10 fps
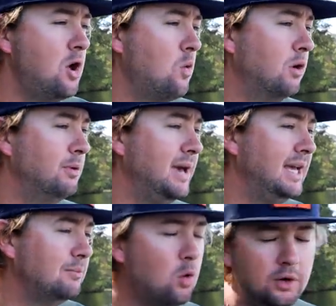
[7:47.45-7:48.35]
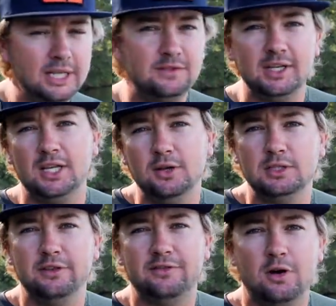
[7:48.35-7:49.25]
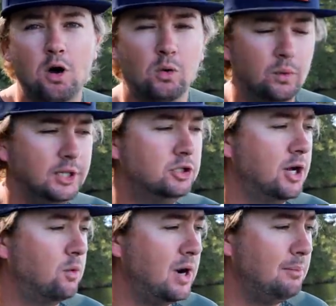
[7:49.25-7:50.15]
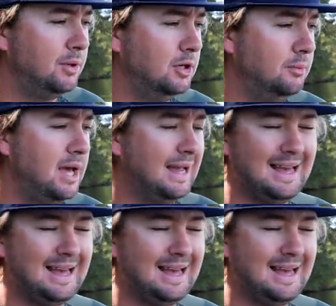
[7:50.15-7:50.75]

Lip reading: We're going to be making more of these videos in the fall. We're really trying to ramp it up.